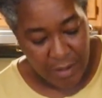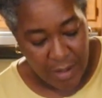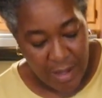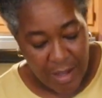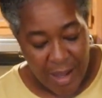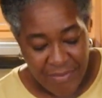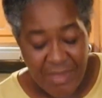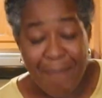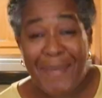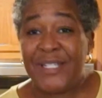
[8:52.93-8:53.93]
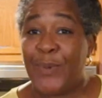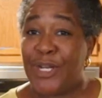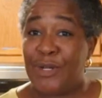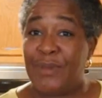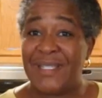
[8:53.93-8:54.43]
I think the best way to
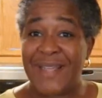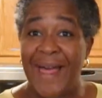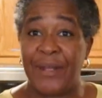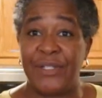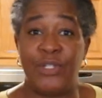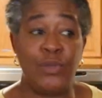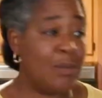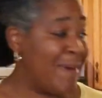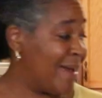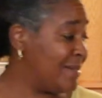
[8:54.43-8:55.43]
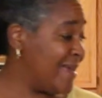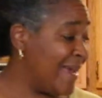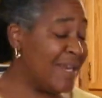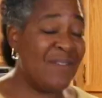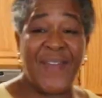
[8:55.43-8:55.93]
do the salad is to do it about a day
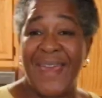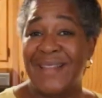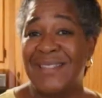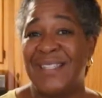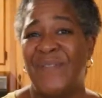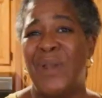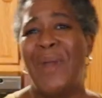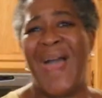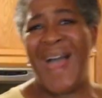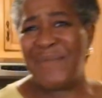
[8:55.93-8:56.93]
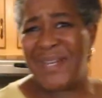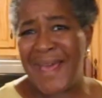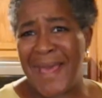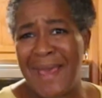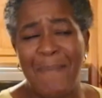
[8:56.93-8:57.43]
in advance. If you don't have a
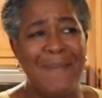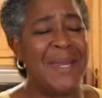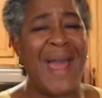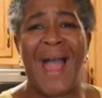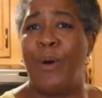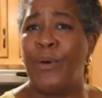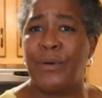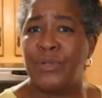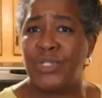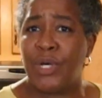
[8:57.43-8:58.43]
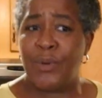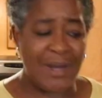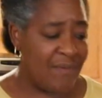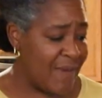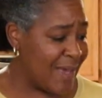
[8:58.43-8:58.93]
day, maybe an hour or so in
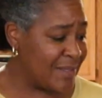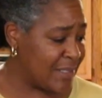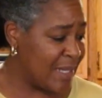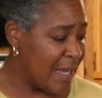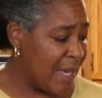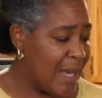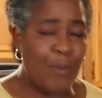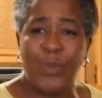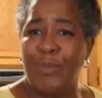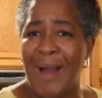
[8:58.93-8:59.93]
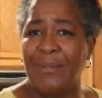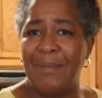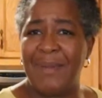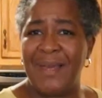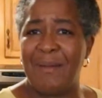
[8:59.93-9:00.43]
advance would probably
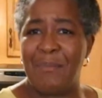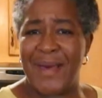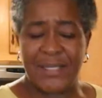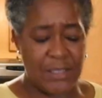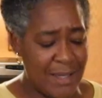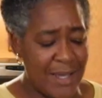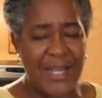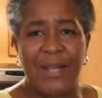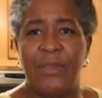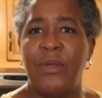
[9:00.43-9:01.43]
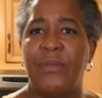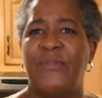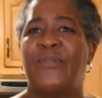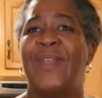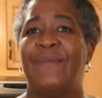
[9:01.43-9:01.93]
be best so that the
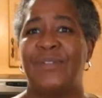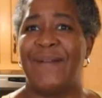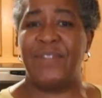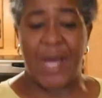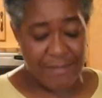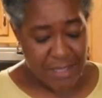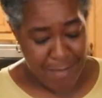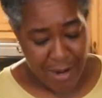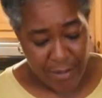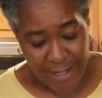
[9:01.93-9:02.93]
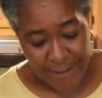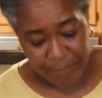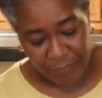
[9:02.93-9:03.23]
flavors have time to marinate.